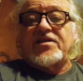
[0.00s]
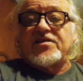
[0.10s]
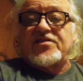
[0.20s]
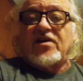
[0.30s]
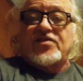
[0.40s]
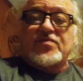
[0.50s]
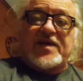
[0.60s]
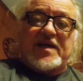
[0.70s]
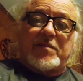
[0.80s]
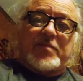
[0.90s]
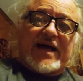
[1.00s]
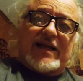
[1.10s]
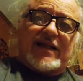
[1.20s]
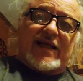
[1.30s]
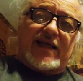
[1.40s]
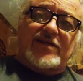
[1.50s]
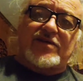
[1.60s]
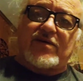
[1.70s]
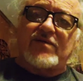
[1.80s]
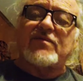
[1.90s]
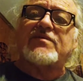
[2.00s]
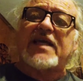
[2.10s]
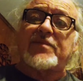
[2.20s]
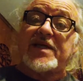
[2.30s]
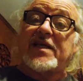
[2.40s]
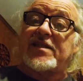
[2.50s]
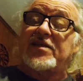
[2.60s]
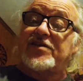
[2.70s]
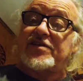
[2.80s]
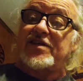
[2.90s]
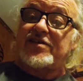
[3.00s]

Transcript: to start swinging a battle axe. So, can we get this shit